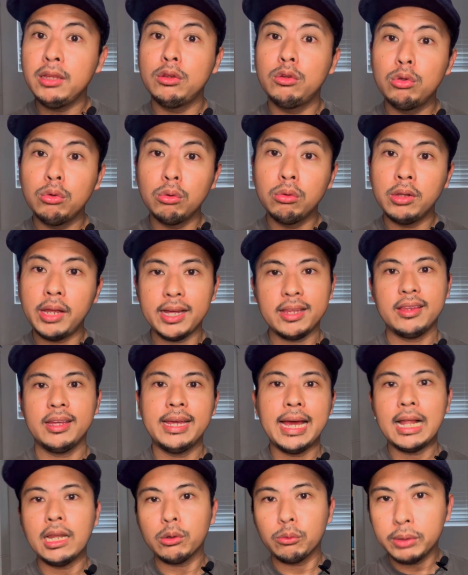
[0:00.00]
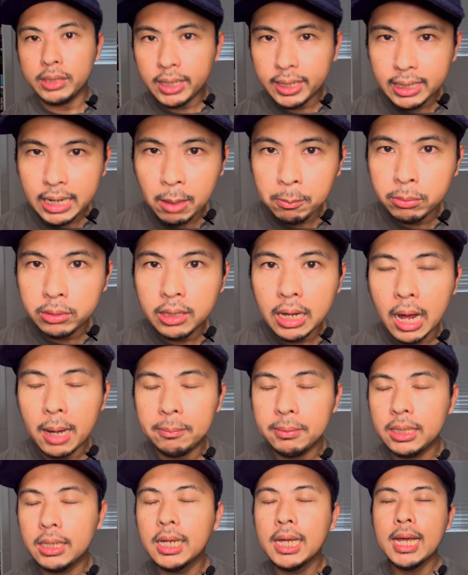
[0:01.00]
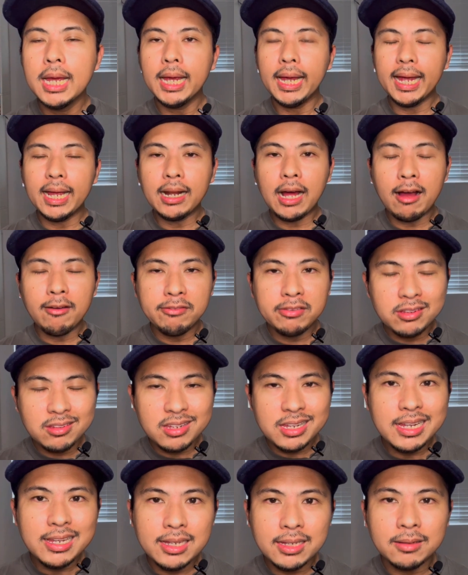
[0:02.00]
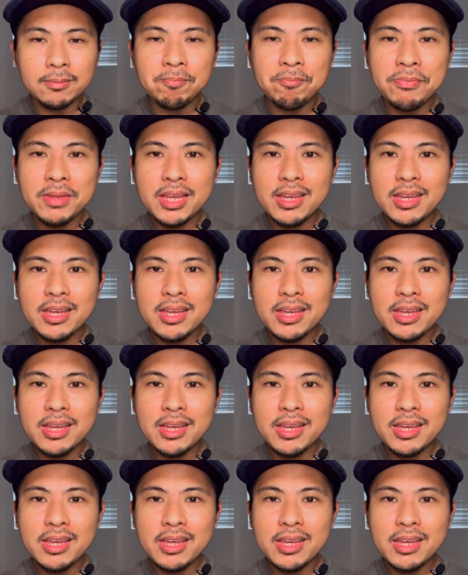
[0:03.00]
to like the Galleria in Abu Dhabi and I've seen